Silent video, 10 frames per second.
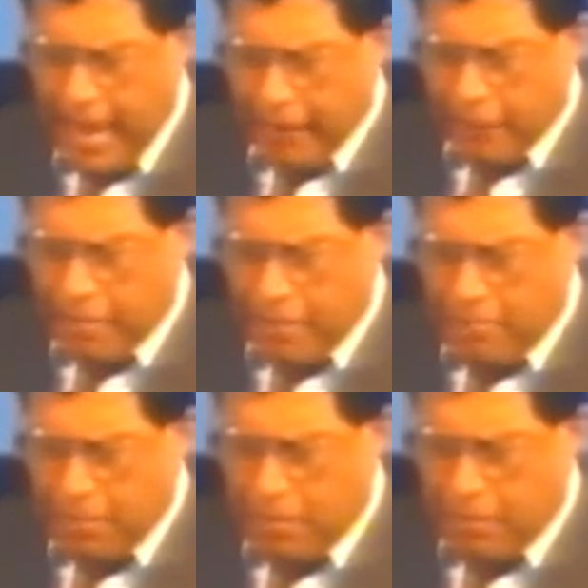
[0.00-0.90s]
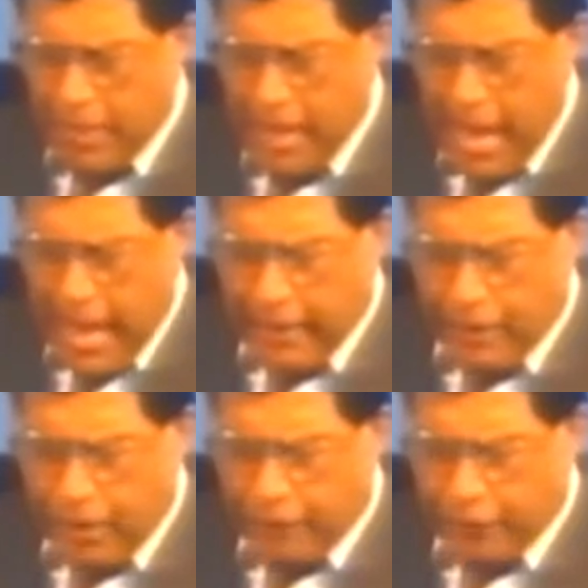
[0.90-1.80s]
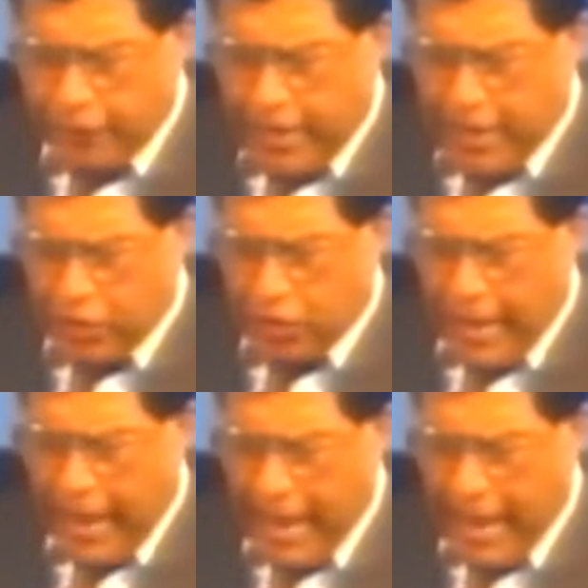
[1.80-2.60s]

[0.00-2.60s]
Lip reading: and remember me and not forget your